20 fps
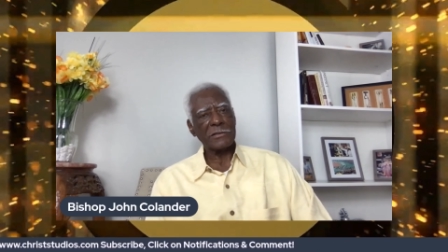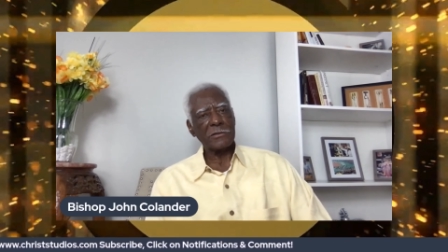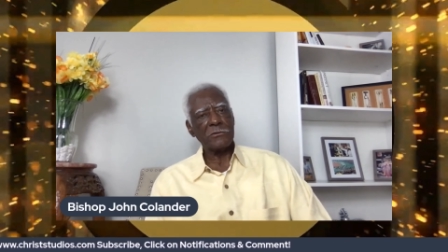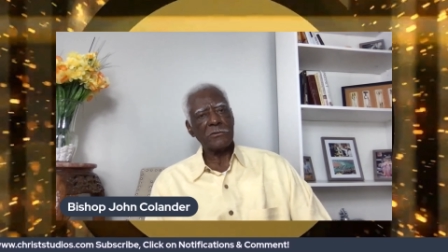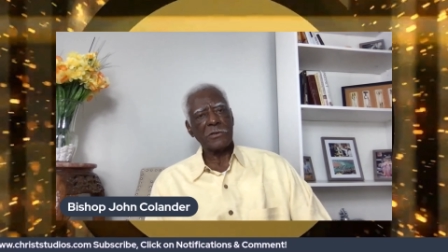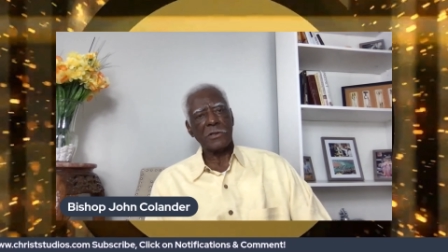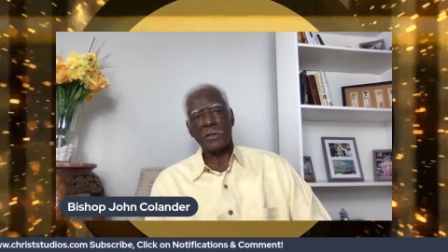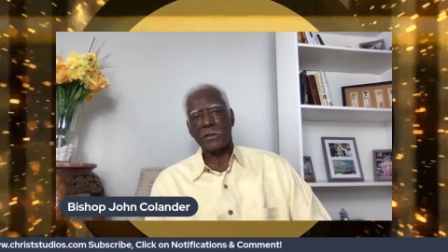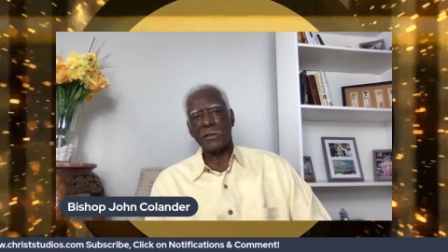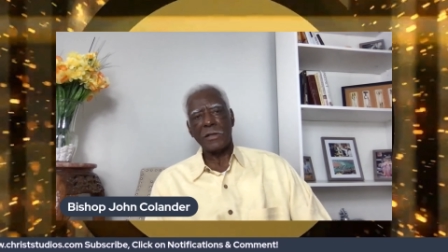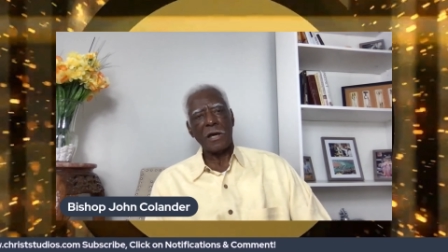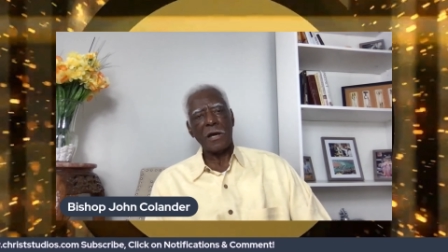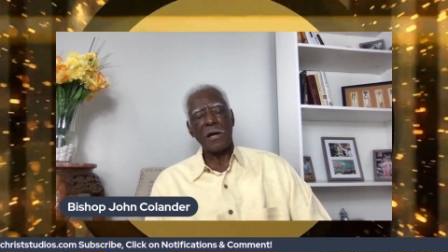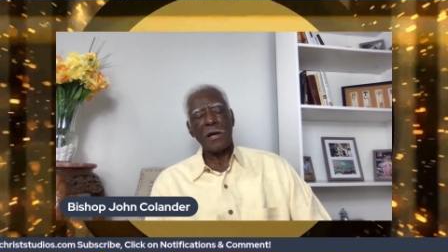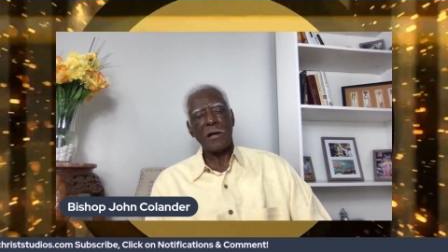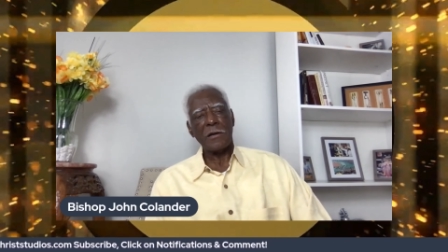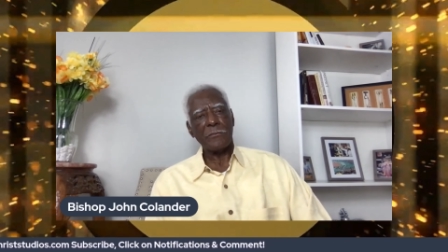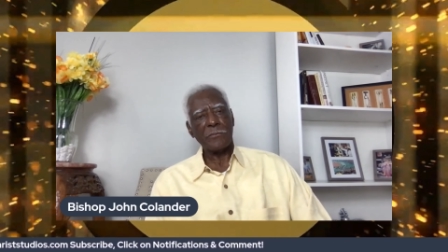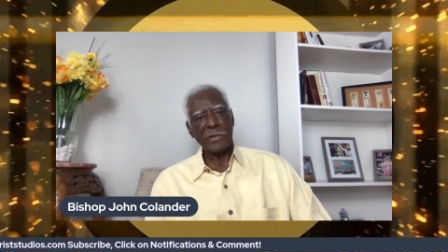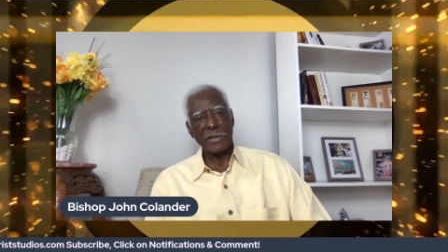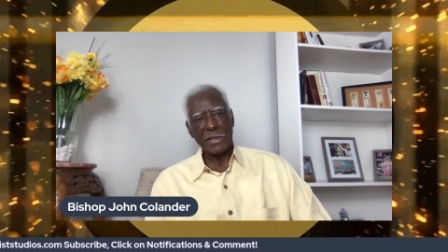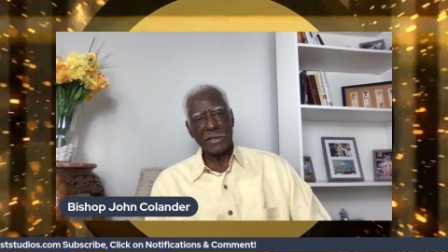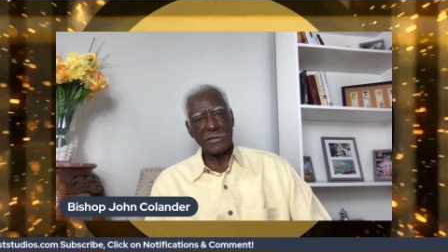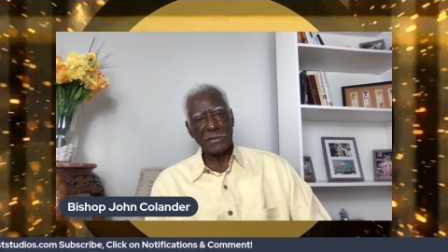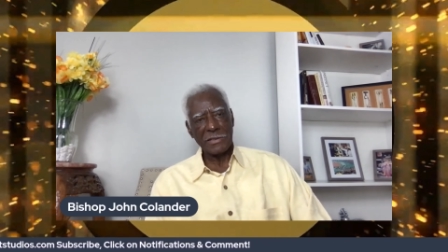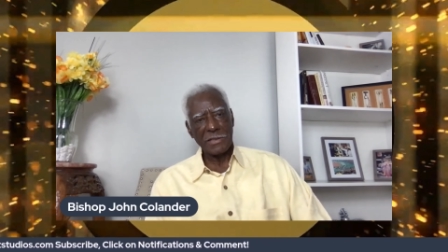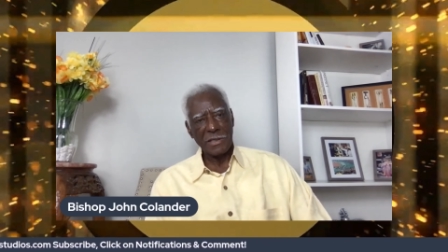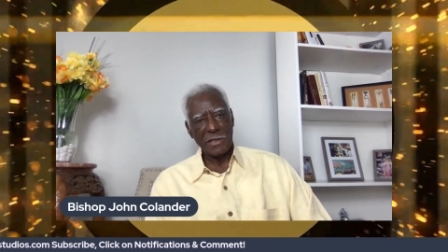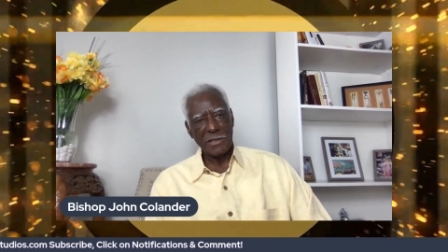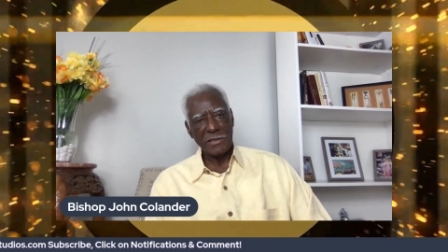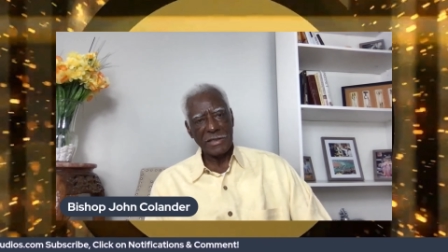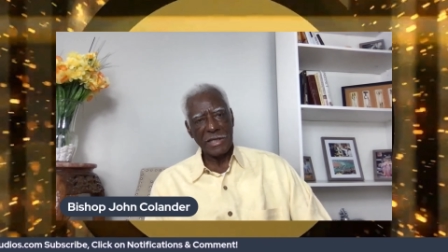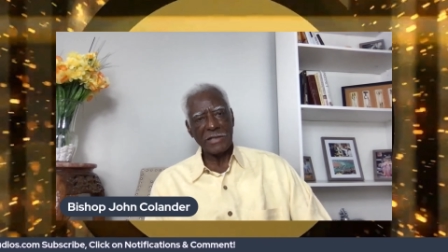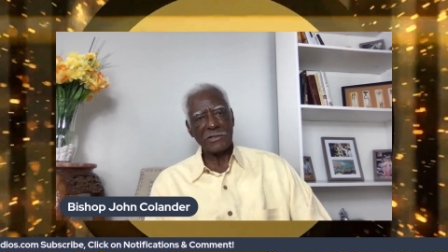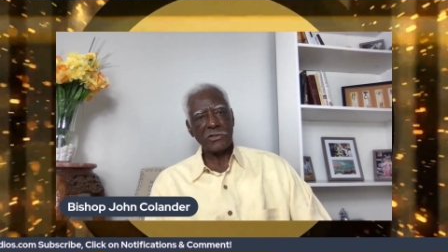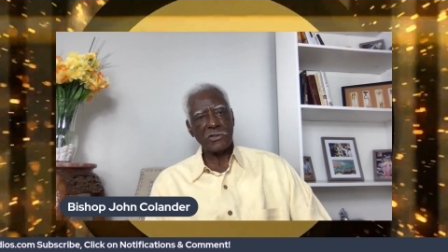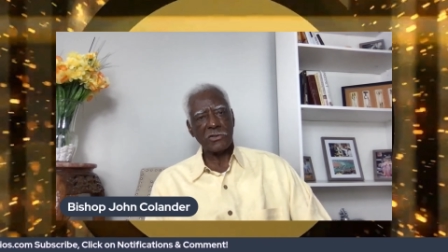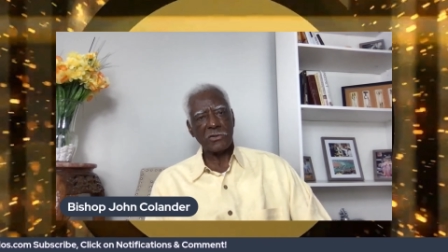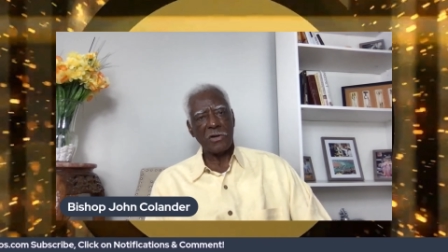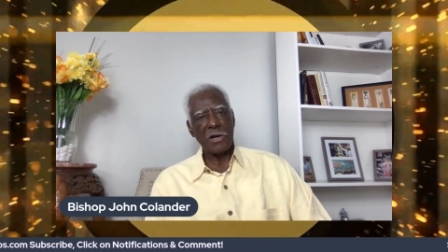You're in a dark place. Yes,
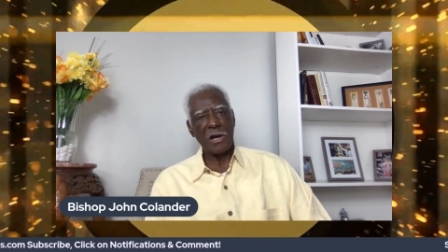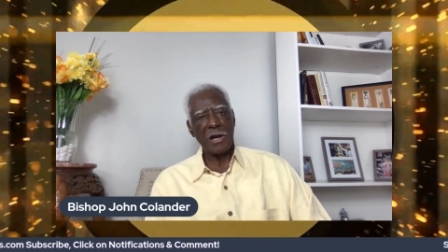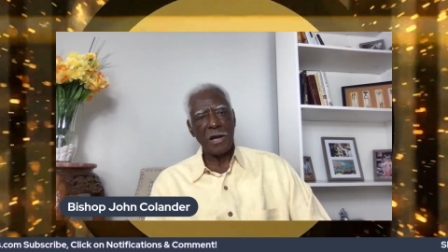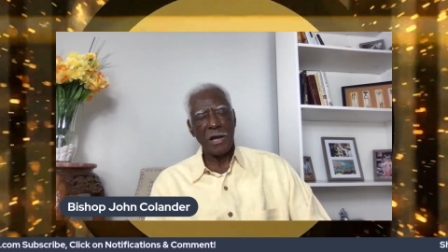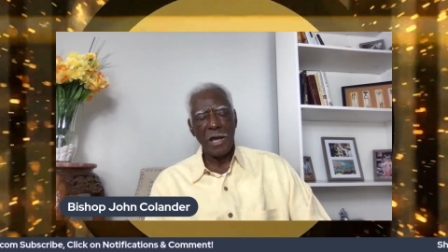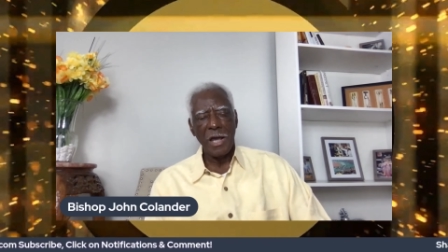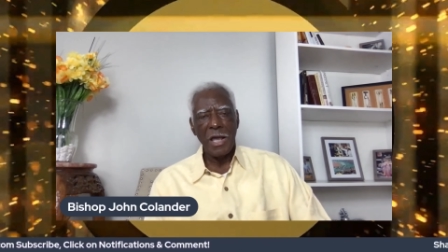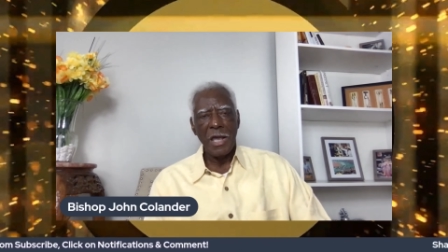you are.